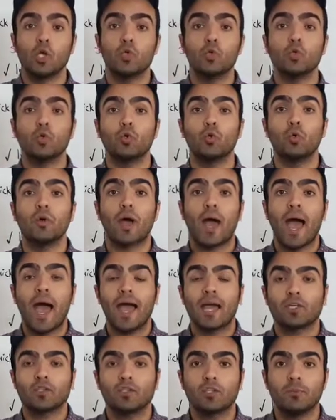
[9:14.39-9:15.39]
to
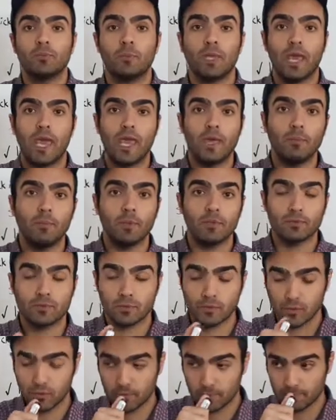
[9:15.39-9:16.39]
actually be able
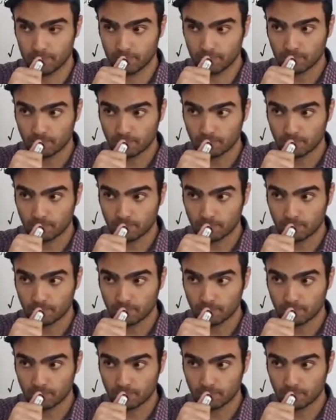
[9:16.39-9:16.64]
to